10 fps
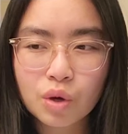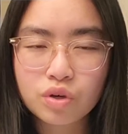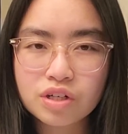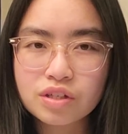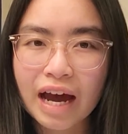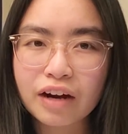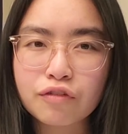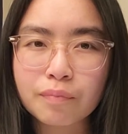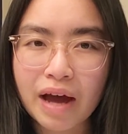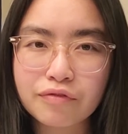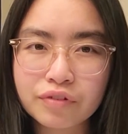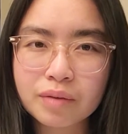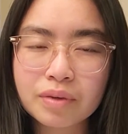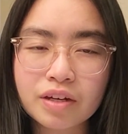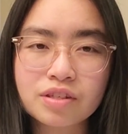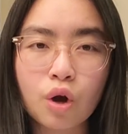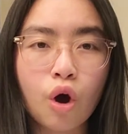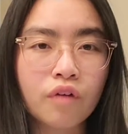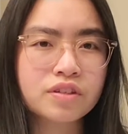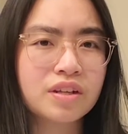which is kind of baffling because they
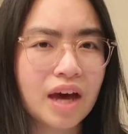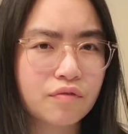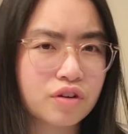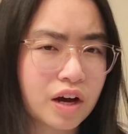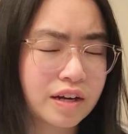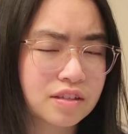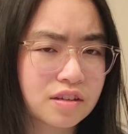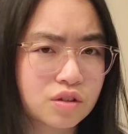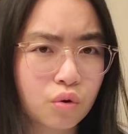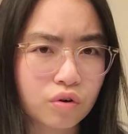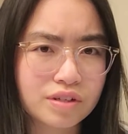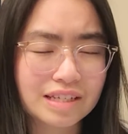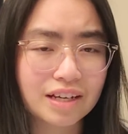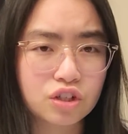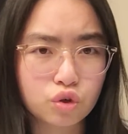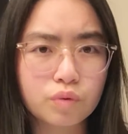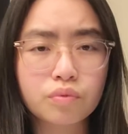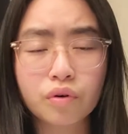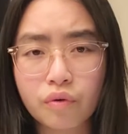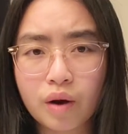often advertise this course as like a joint
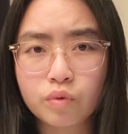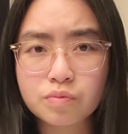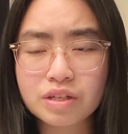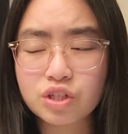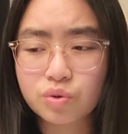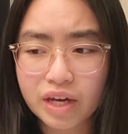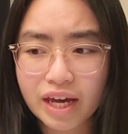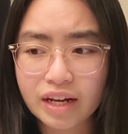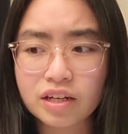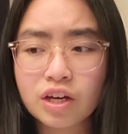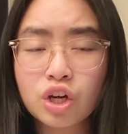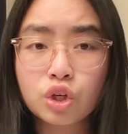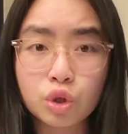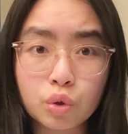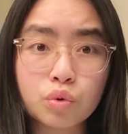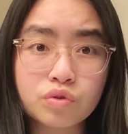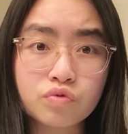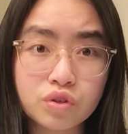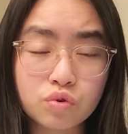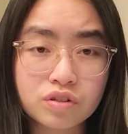program, which means you can use
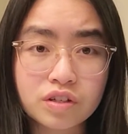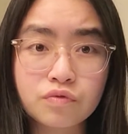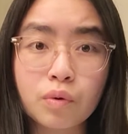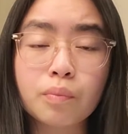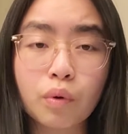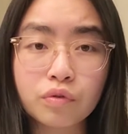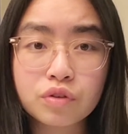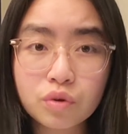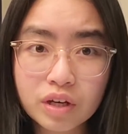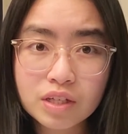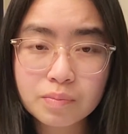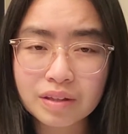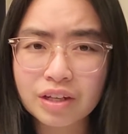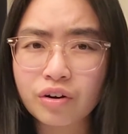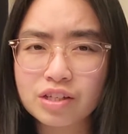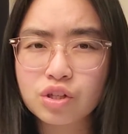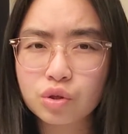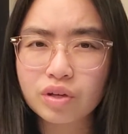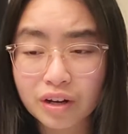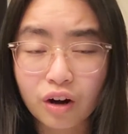resources from both unis, but they're
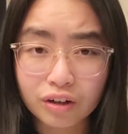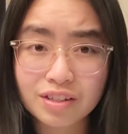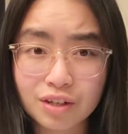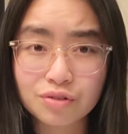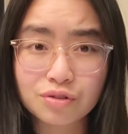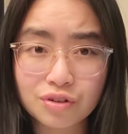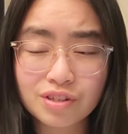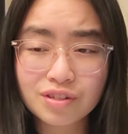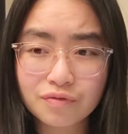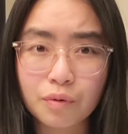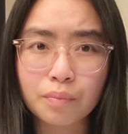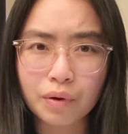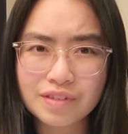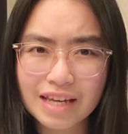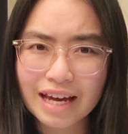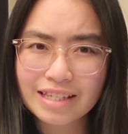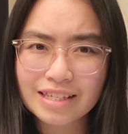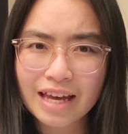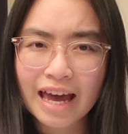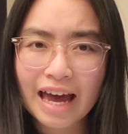excluding architecture students from both sides.
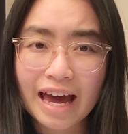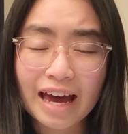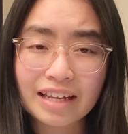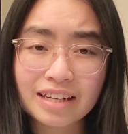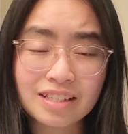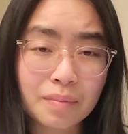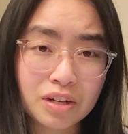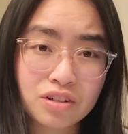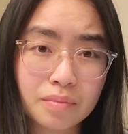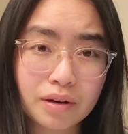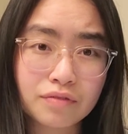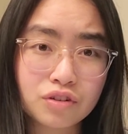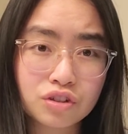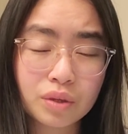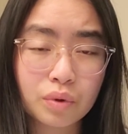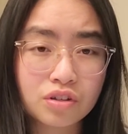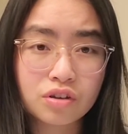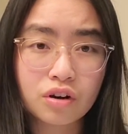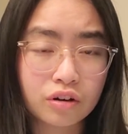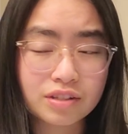And as I mentioned above, usually when you
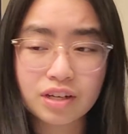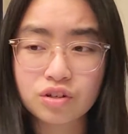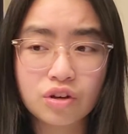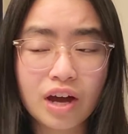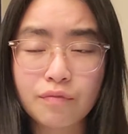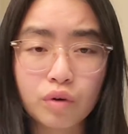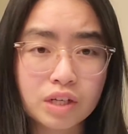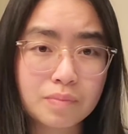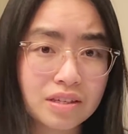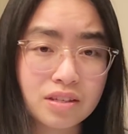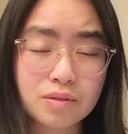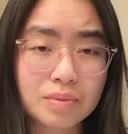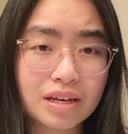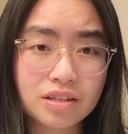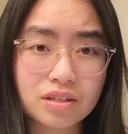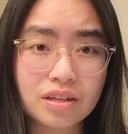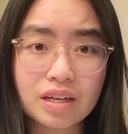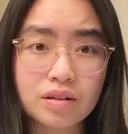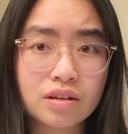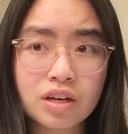study architecture, you have more expenses because you need
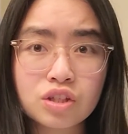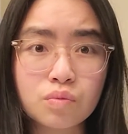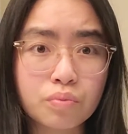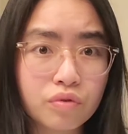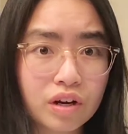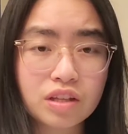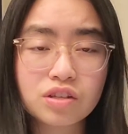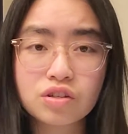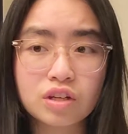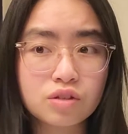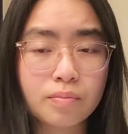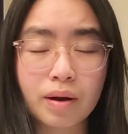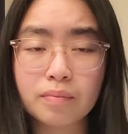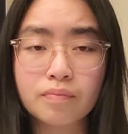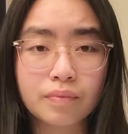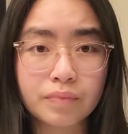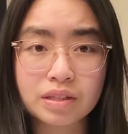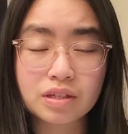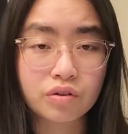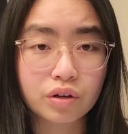to print, you need to buy
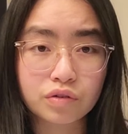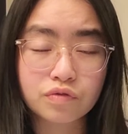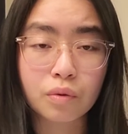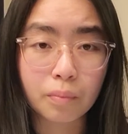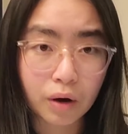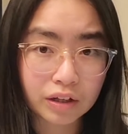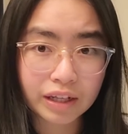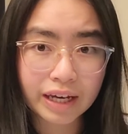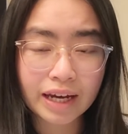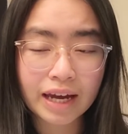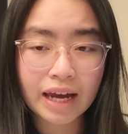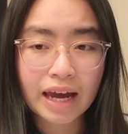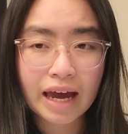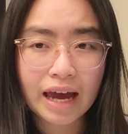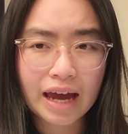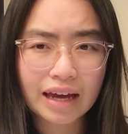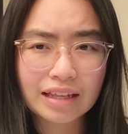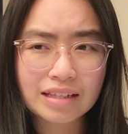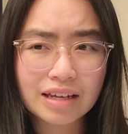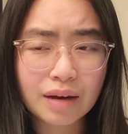materials for modeling.
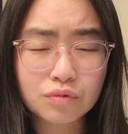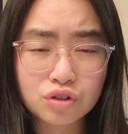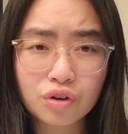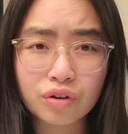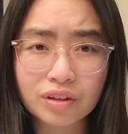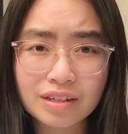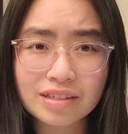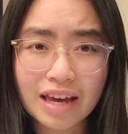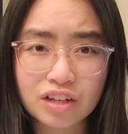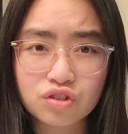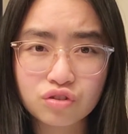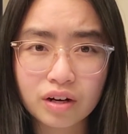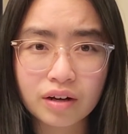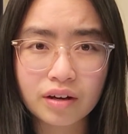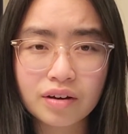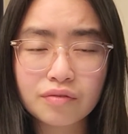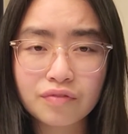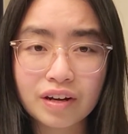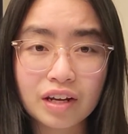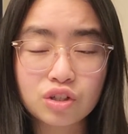And I'm sure this extra
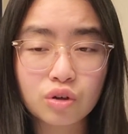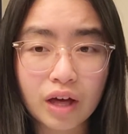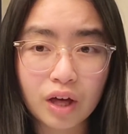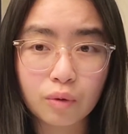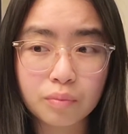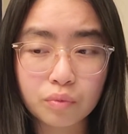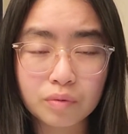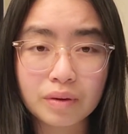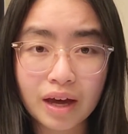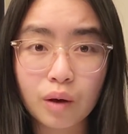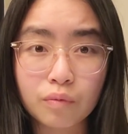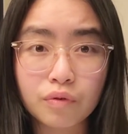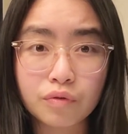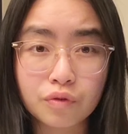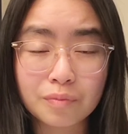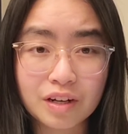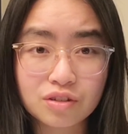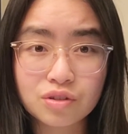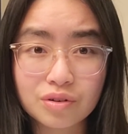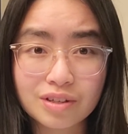financial help would be helpful for many
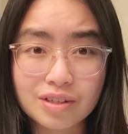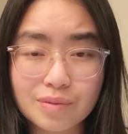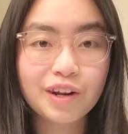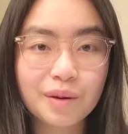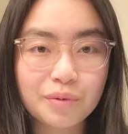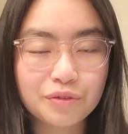students. Number